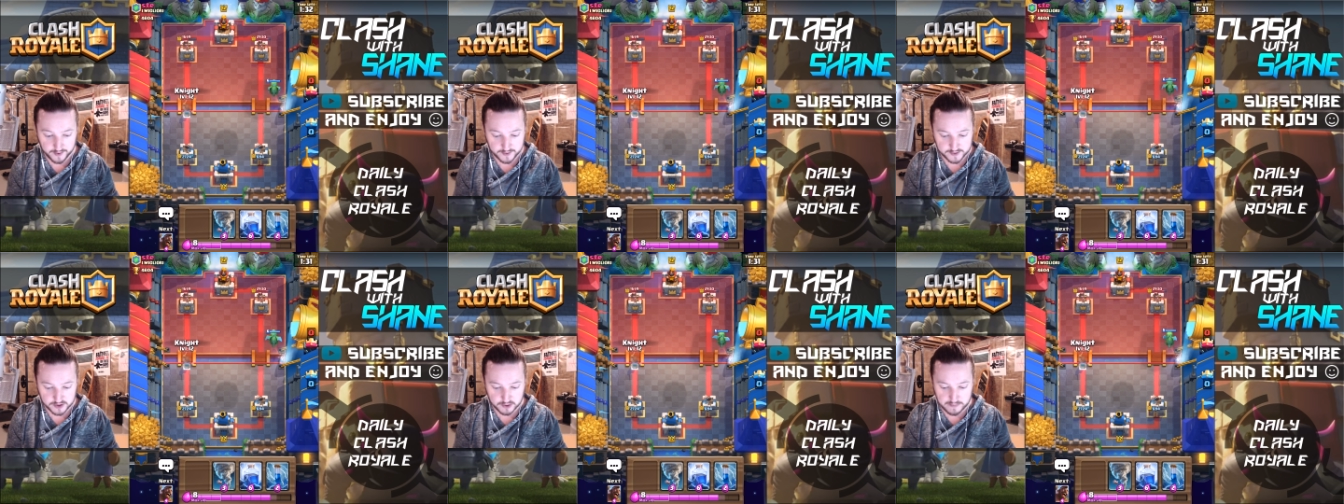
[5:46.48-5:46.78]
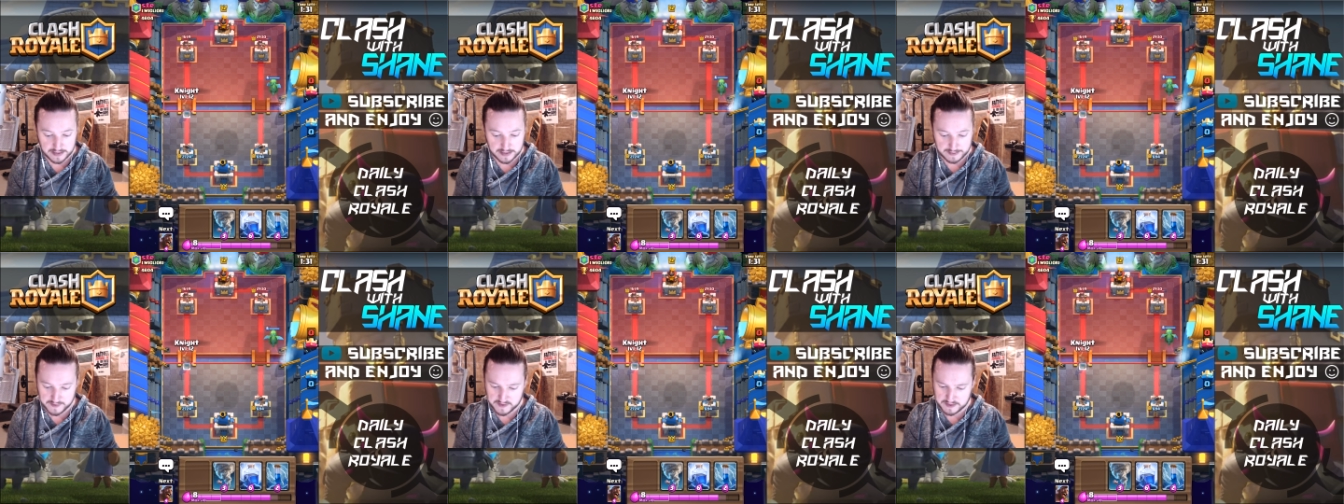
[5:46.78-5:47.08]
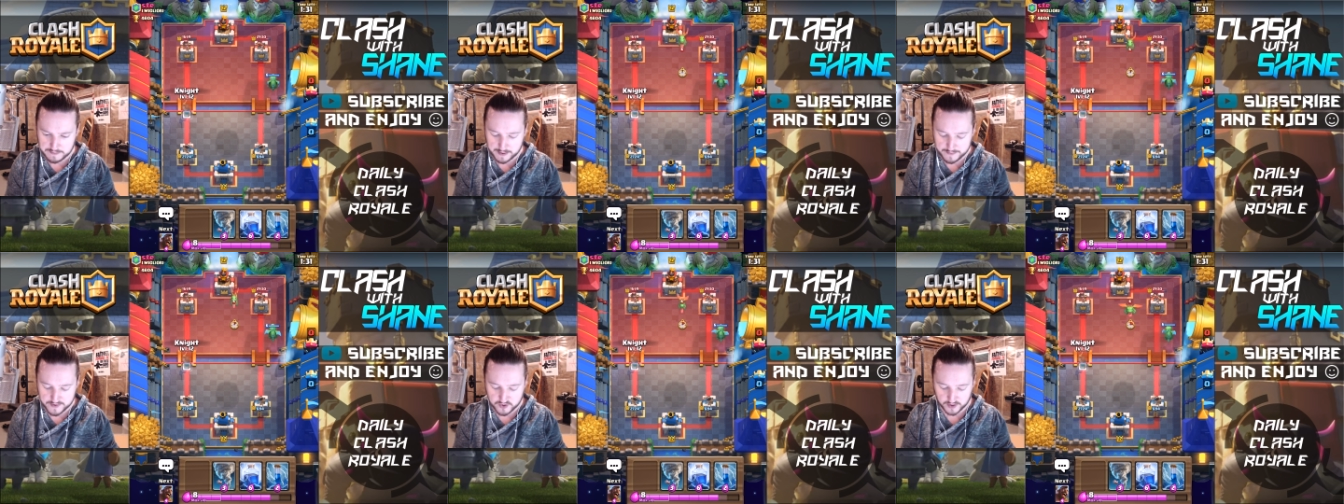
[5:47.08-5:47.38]
So maybe the
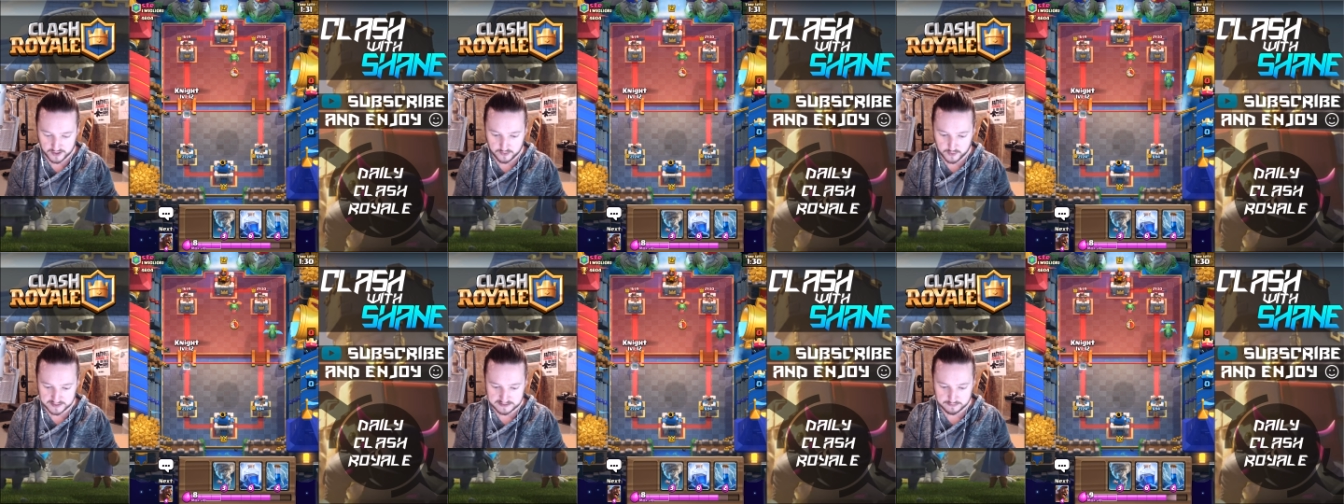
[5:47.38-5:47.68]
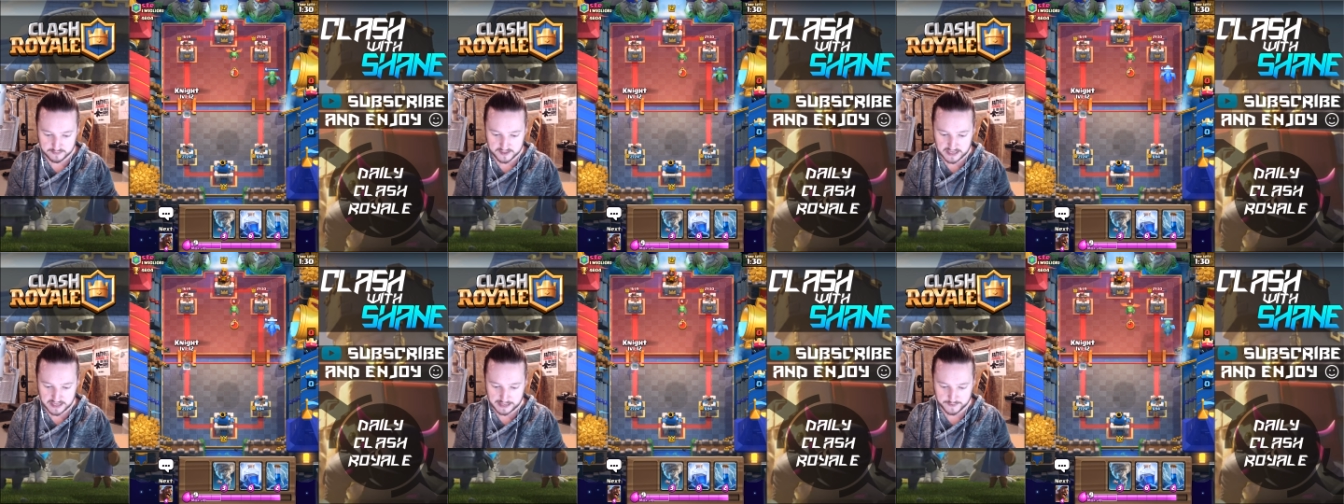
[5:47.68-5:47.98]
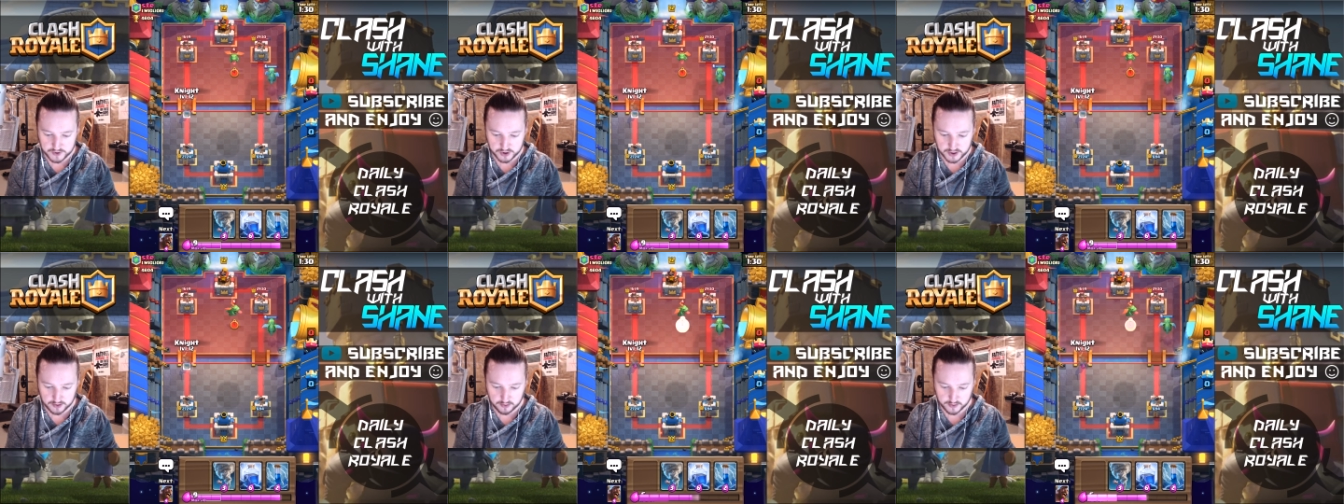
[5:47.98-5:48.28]
baby dragon gets some
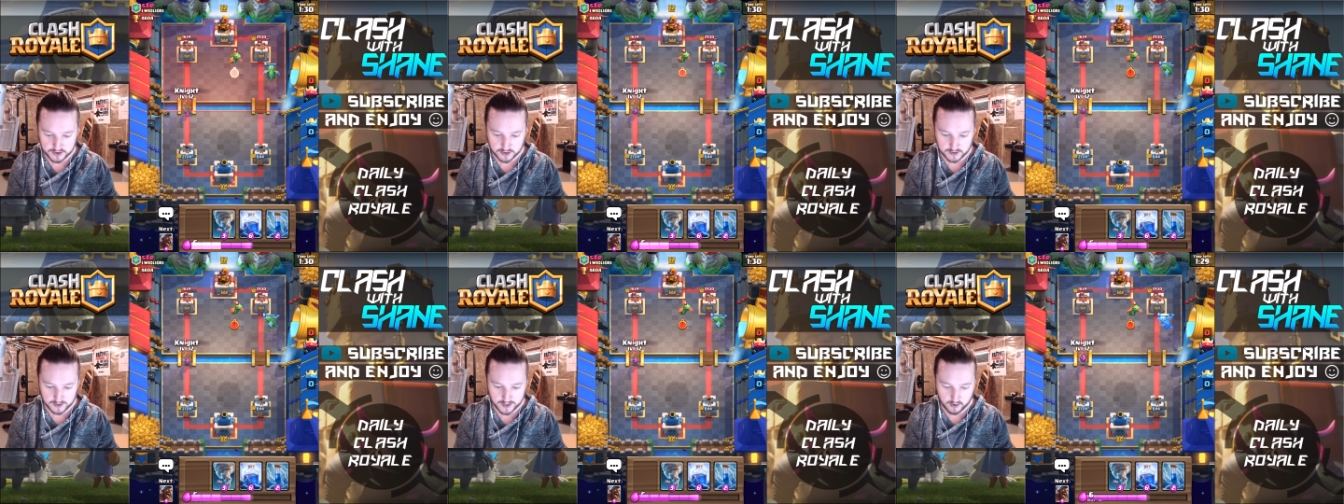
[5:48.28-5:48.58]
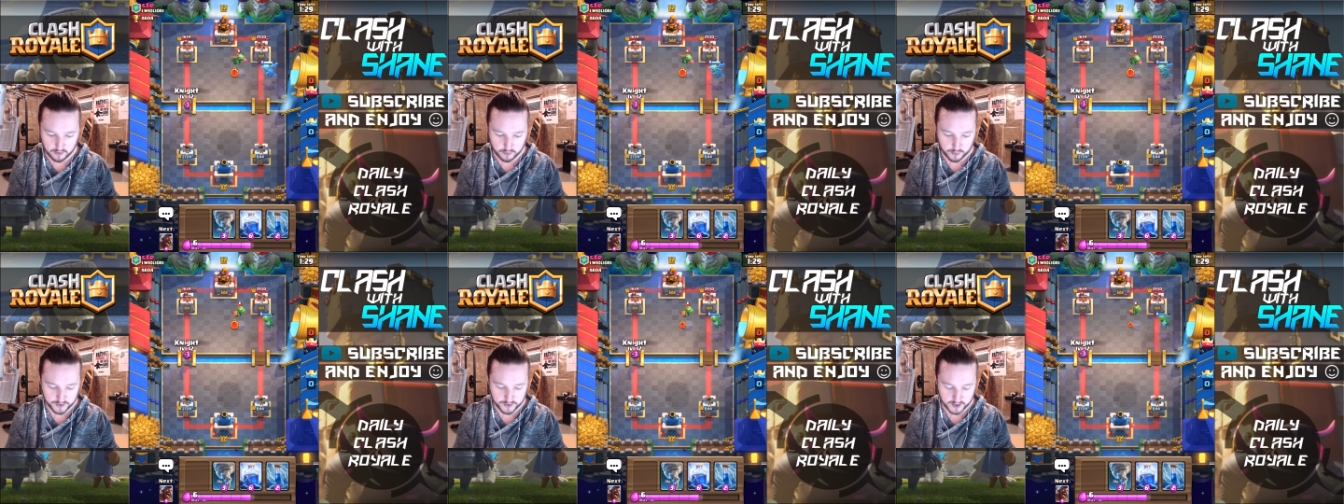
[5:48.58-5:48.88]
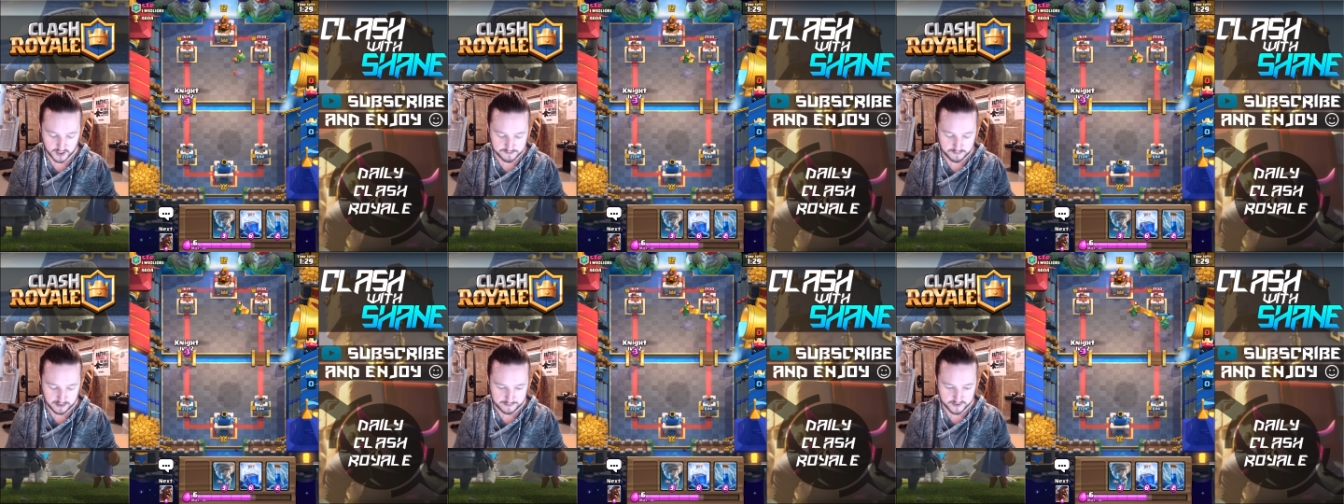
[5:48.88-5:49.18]
damage done. No, he's going to counter with
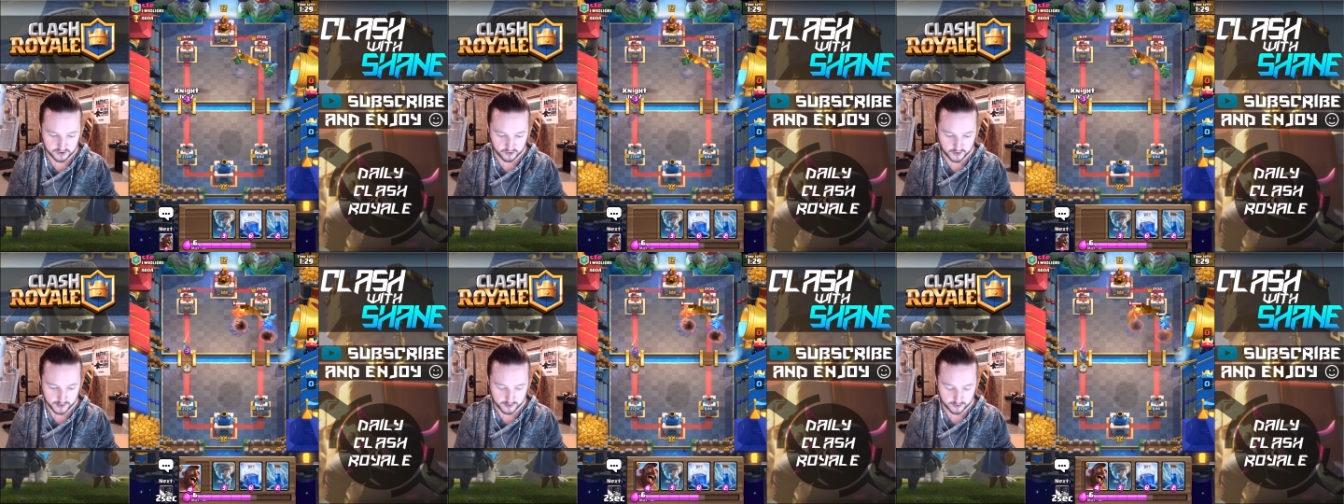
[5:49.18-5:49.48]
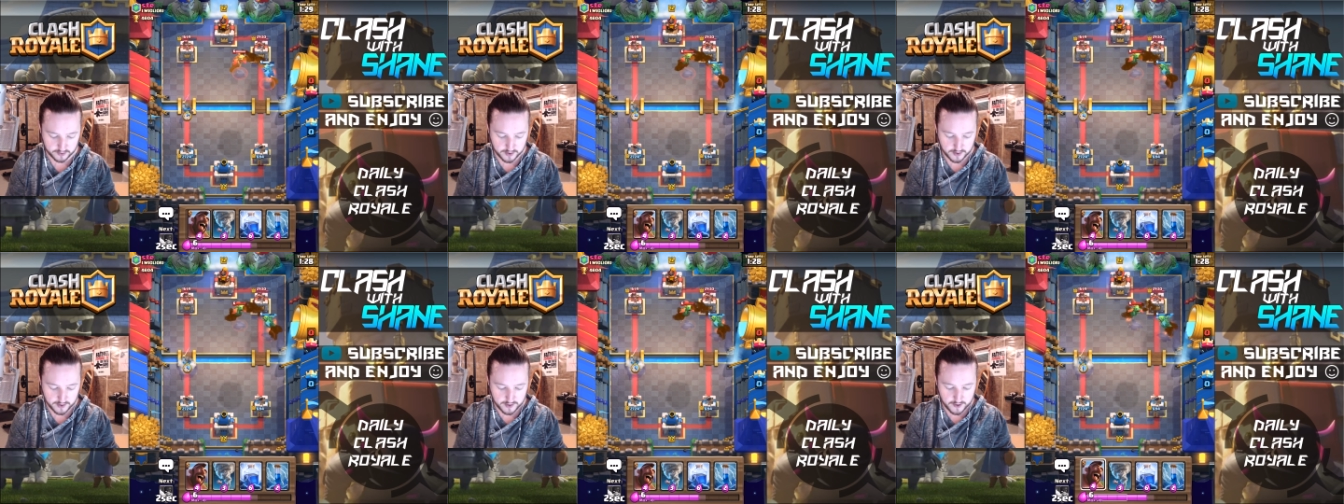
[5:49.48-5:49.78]
his baby dragon.